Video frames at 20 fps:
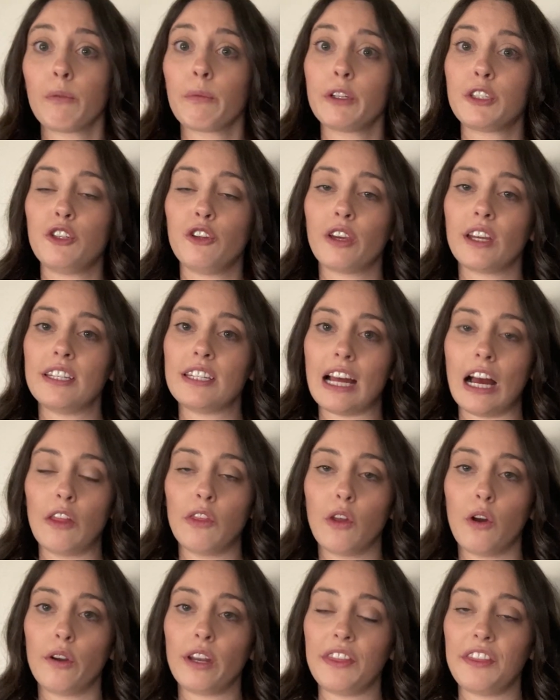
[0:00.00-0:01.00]
which you can
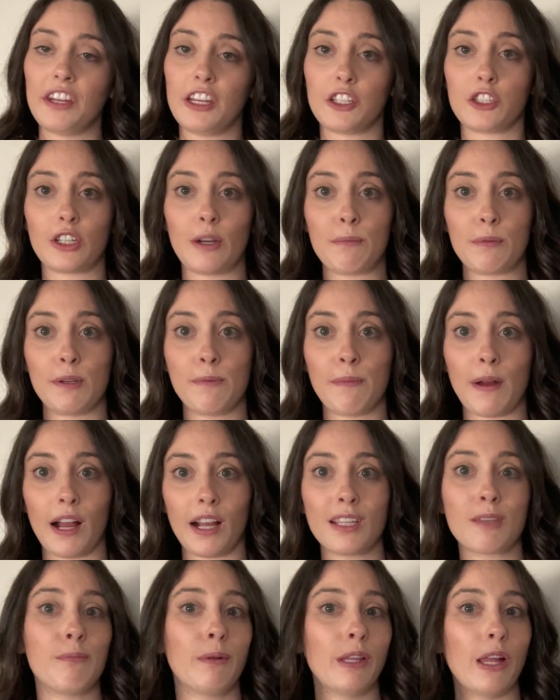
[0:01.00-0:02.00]
download in the description
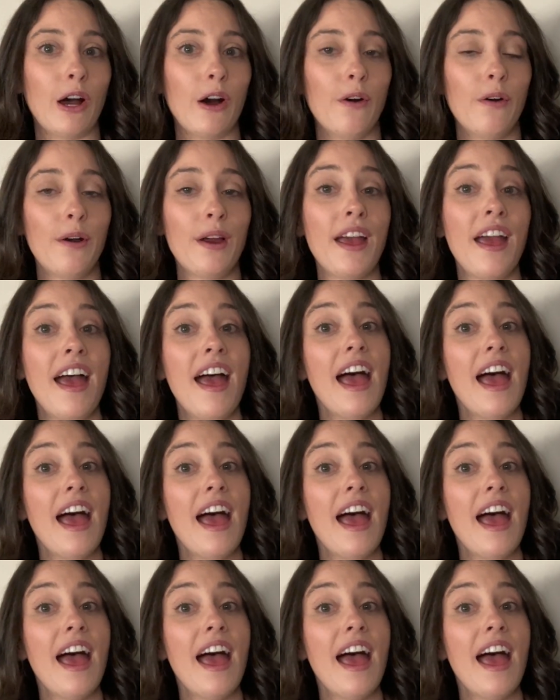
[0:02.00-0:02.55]
box below.